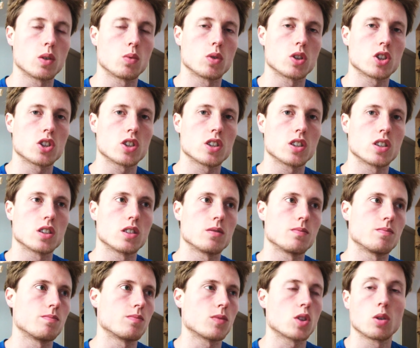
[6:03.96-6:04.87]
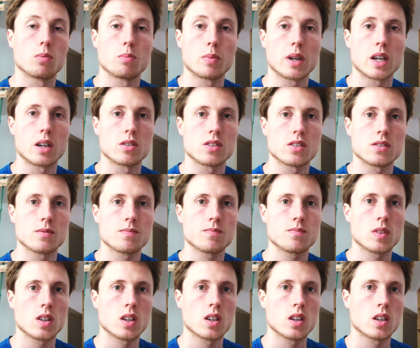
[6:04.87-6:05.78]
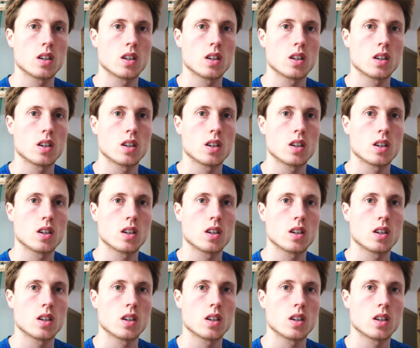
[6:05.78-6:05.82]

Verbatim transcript: when I watched the comparison,